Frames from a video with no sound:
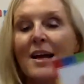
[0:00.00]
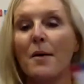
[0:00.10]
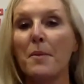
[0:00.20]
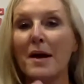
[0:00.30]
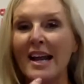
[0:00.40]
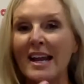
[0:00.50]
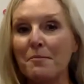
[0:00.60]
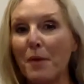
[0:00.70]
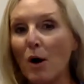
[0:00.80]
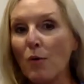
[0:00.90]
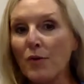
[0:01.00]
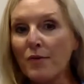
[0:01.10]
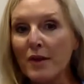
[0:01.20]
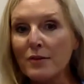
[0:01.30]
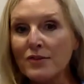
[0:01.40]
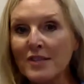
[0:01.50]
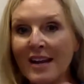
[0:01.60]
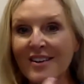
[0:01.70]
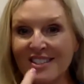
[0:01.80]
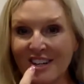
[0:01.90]
But in both of those
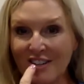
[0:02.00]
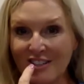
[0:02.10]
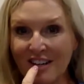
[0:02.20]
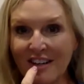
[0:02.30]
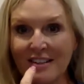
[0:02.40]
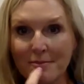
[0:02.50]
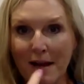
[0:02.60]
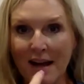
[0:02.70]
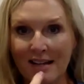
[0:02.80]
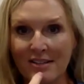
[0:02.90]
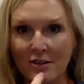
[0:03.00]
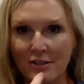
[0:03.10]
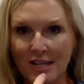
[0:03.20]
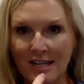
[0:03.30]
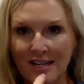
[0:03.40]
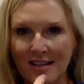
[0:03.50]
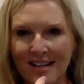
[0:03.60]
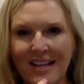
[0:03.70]
sounds, our tongue is behind our teeth.